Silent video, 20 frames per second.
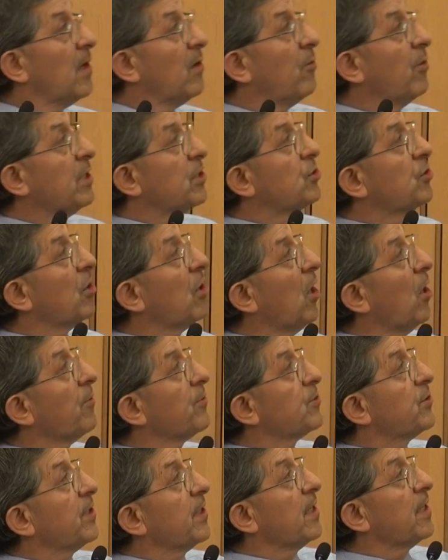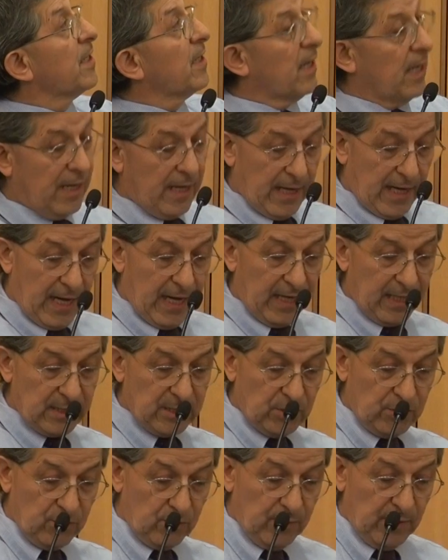which obviously
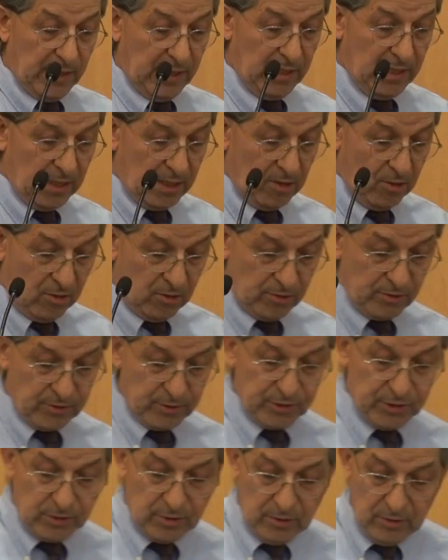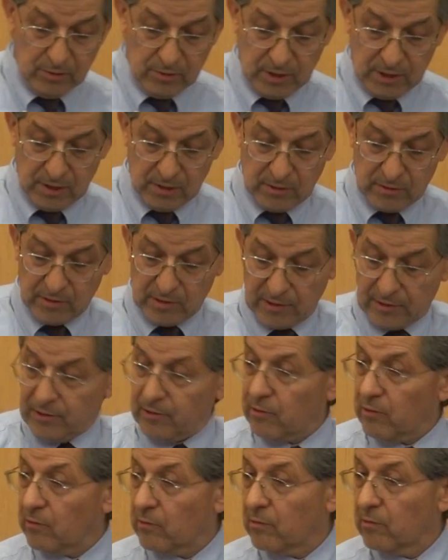has to be understood in order
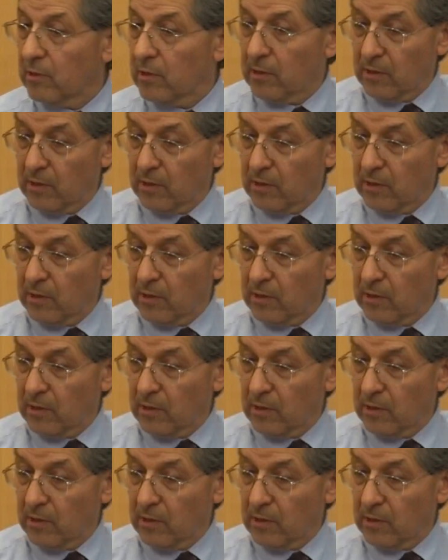to